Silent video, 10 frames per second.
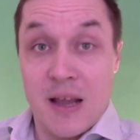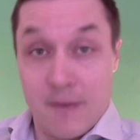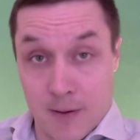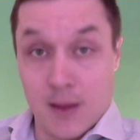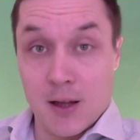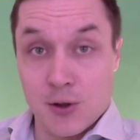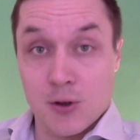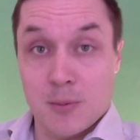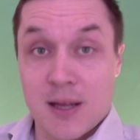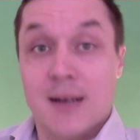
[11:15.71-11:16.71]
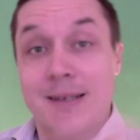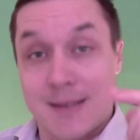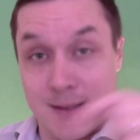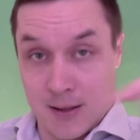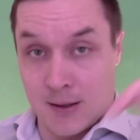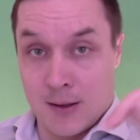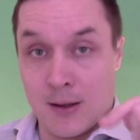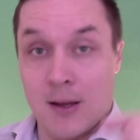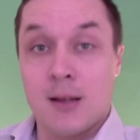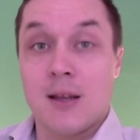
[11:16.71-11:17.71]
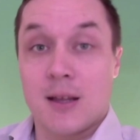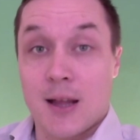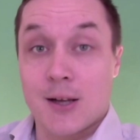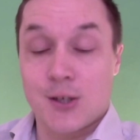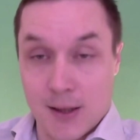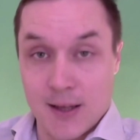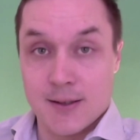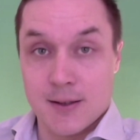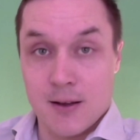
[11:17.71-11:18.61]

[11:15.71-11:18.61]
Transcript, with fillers: Everything that should be done is in, in the attached list.